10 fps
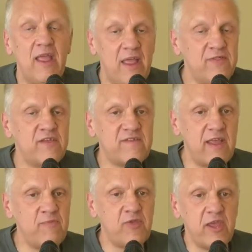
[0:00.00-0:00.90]
And the
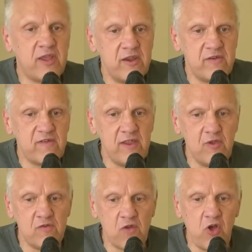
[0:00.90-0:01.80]
same thing
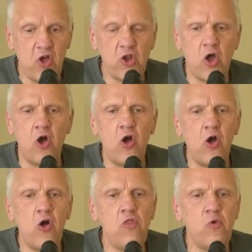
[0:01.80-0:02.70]
continues on
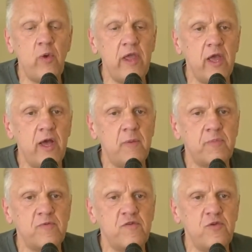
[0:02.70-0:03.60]
all the way
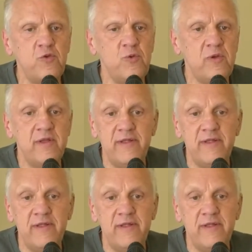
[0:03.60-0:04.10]
up to